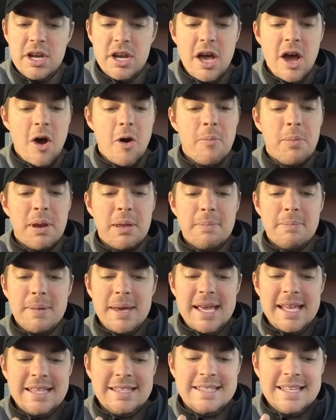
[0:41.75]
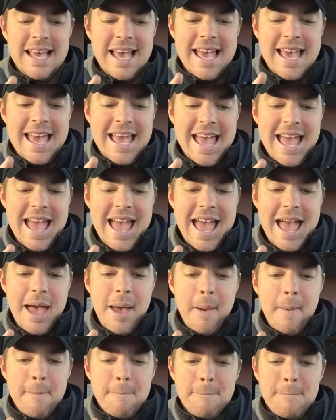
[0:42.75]
No. But it means
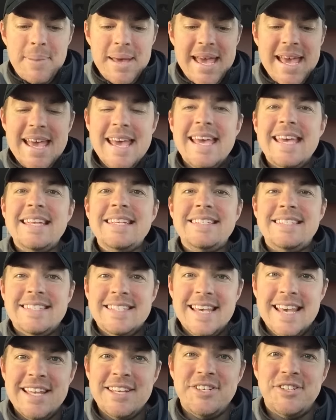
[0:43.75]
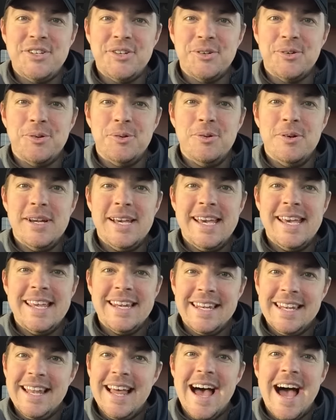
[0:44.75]
be intentional
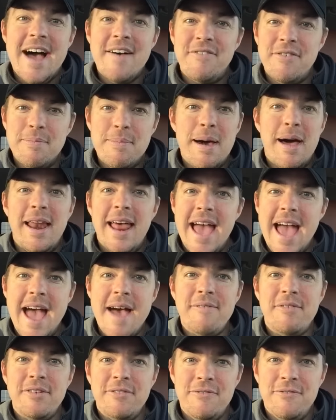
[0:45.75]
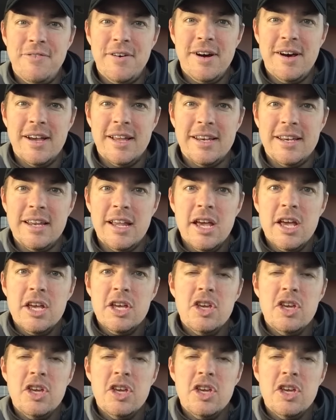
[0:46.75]
in life about having fun.